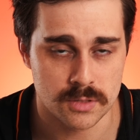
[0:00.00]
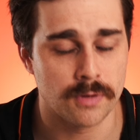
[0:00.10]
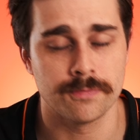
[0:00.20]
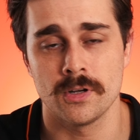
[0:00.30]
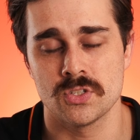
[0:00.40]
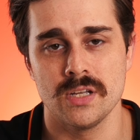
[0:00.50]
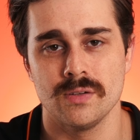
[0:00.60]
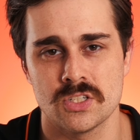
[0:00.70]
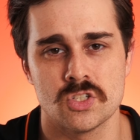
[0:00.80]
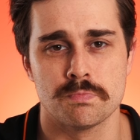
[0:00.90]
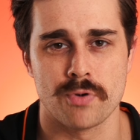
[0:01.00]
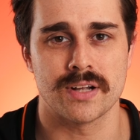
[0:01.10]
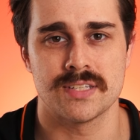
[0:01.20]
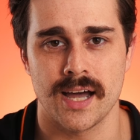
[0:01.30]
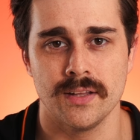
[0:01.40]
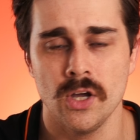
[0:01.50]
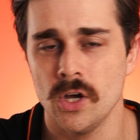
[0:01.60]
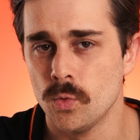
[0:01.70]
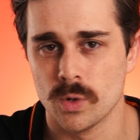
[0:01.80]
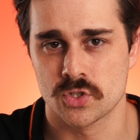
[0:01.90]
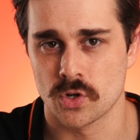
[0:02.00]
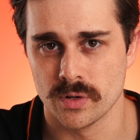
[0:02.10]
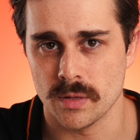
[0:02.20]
But firstly, let's just break down what's already